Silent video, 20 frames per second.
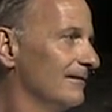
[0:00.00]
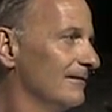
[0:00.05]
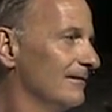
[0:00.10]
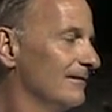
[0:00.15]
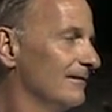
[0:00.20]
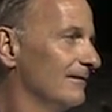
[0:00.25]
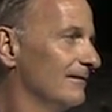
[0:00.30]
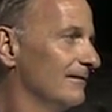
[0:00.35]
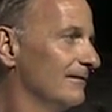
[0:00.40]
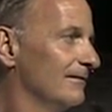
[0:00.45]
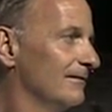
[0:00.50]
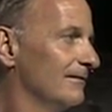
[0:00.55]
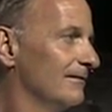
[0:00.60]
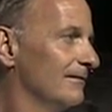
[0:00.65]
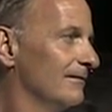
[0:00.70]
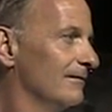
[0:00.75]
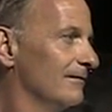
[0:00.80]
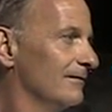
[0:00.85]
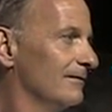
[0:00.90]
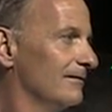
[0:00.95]

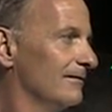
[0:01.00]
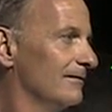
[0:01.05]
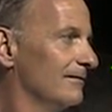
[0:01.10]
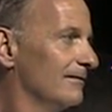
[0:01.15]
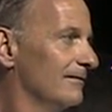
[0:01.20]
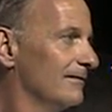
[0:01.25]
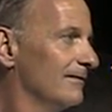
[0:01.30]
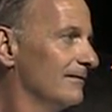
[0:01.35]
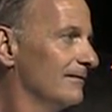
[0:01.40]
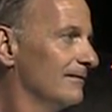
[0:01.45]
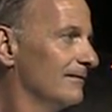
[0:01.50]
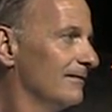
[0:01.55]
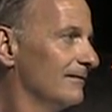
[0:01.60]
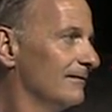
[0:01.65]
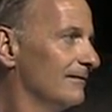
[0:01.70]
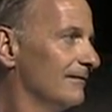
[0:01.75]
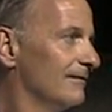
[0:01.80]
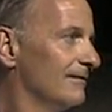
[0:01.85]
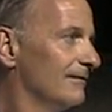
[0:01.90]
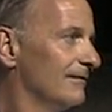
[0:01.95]

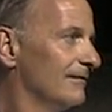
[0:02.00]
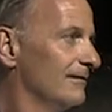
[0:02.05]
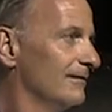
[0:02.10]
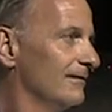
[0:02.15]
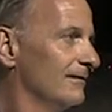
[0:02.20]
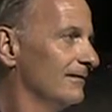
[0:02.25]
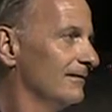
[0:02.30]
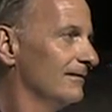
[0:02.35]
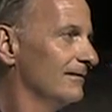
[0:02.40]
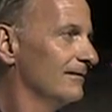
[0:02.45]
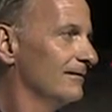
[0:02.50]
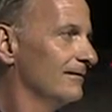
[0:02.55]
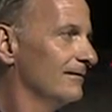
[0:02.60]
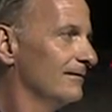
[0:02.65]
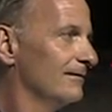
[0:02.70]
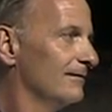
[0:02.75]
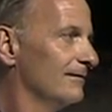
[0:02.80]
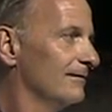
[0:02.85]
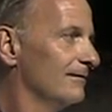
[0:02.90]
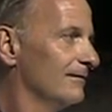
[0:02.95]

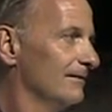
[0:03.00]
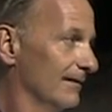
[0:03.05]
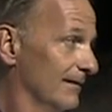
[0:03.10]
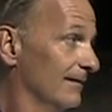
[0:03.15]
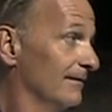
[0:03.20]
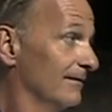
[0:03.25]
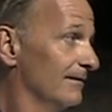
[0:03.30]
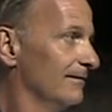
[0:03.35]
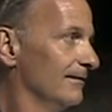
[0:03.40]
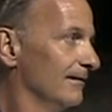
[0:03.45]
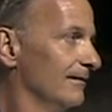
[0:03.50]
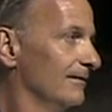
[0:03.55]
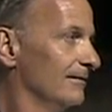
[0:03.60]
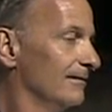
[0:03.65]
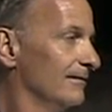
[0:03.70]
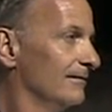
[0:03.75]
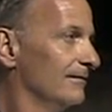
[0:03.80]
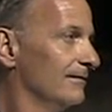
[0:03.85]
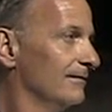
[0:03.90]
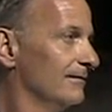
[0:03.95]

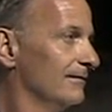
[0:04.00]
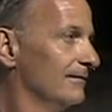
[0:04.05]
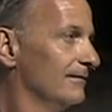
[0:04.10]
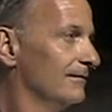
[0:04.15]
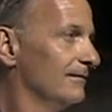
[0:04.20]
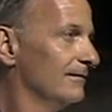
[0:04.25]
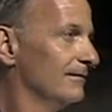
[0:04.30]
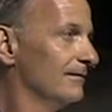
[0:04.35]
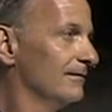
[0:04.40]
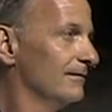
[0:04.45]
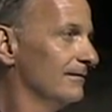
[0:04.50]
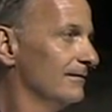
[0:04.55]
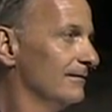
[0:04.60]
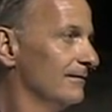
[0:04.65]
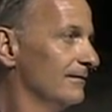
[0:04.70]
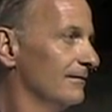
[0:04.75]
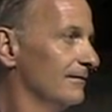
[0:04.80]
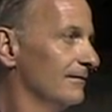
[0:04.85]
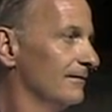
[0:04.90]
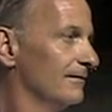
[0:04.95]

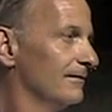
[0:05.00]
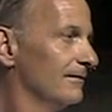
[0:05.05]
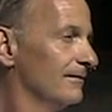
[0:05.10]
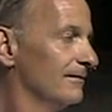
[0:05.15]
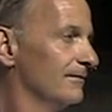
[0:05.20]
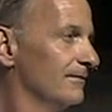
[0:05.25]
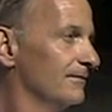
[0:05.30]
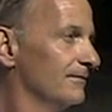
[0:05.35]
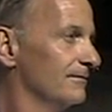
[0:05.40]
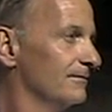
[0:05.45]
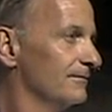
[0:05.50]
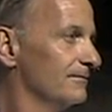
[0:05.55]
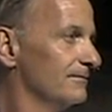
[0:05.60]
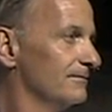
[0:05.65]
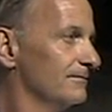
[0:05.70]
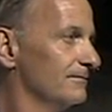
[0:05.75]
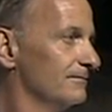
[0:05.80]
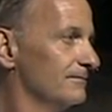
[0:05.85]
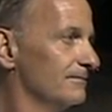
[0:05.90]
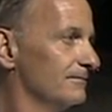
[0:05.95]
[no speech]